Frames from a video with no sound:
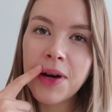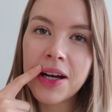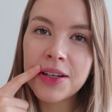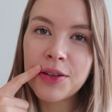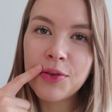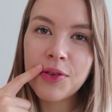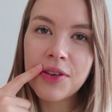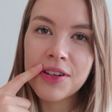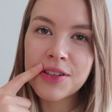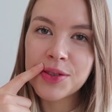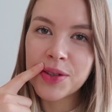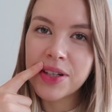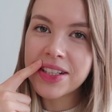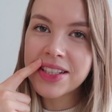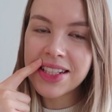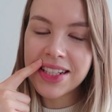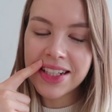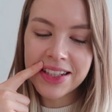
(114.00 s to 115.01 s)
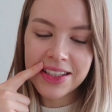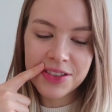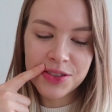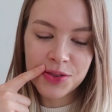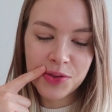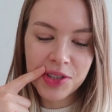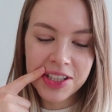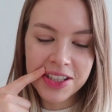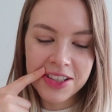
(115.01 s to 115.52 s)
my Google Translate is
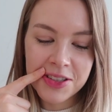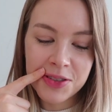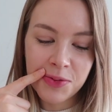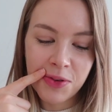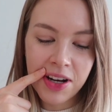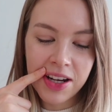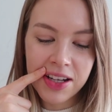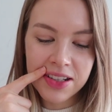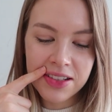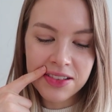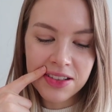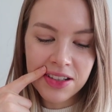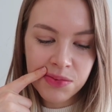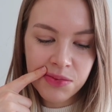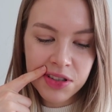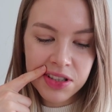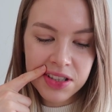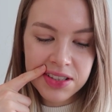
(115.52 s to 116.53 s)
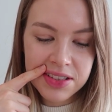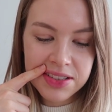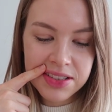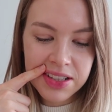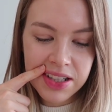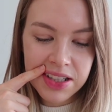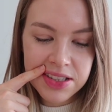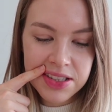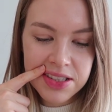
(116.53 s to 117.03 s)
doing this right, someone is
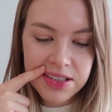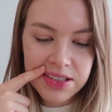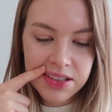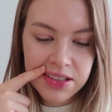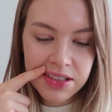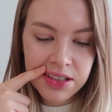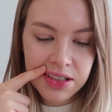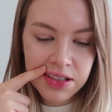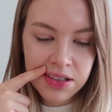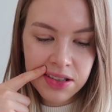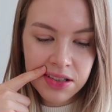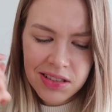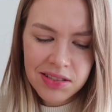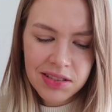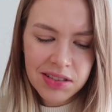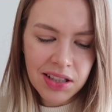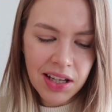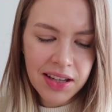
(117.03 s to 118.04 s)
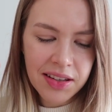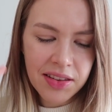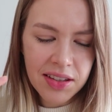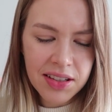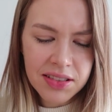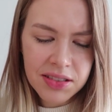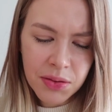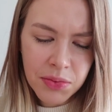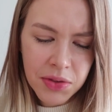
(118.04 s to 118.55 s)
asking... I
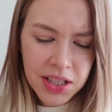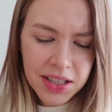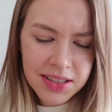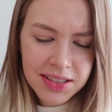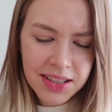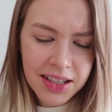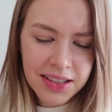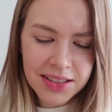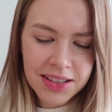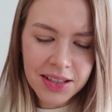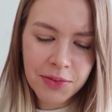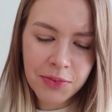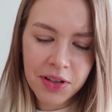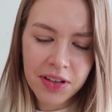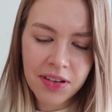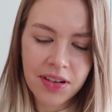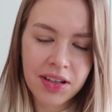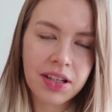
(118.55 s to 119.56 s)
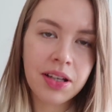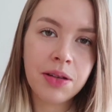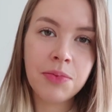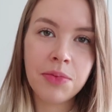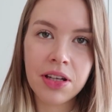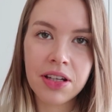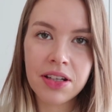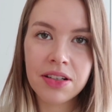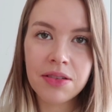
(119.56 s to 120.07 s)
think someone is asking whether I
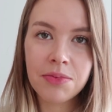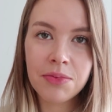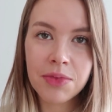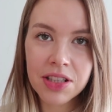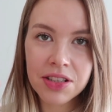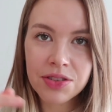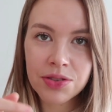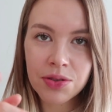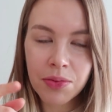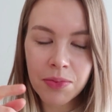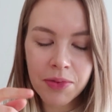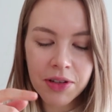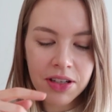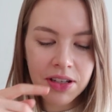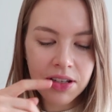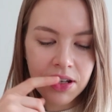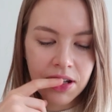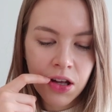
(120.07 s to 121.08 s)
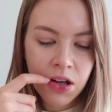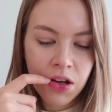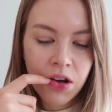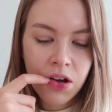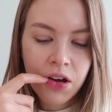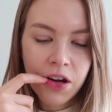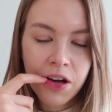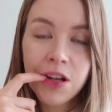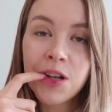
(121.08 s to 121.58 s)
can meet Jongbin.
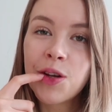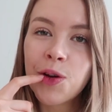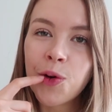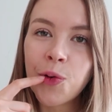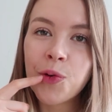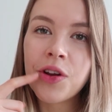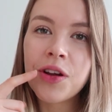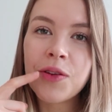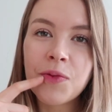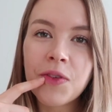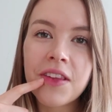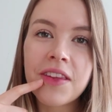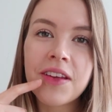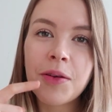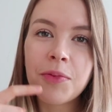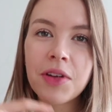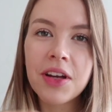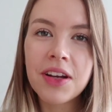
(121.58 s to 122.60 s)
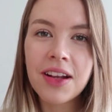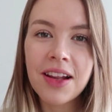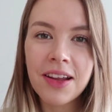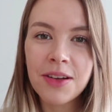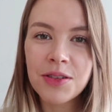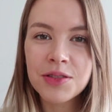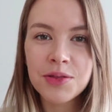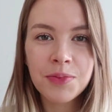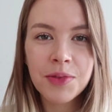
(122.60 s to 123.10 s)
No, not really. I'm not
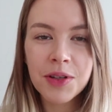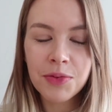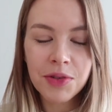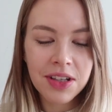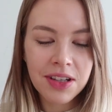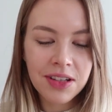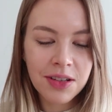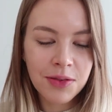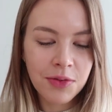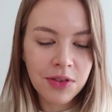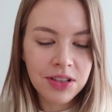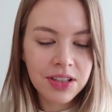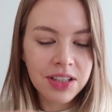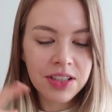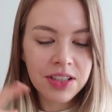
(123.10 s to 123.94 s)
allowed to be with anyone.